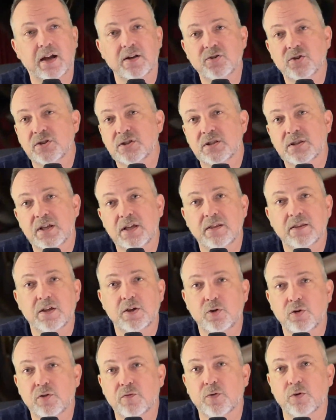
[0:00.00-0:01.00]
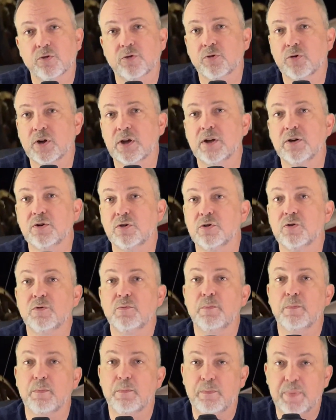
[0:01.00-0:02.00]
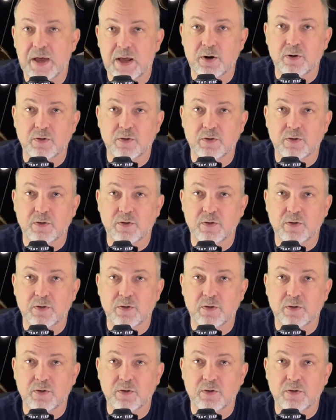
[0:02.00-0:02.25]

just think that Universal can do better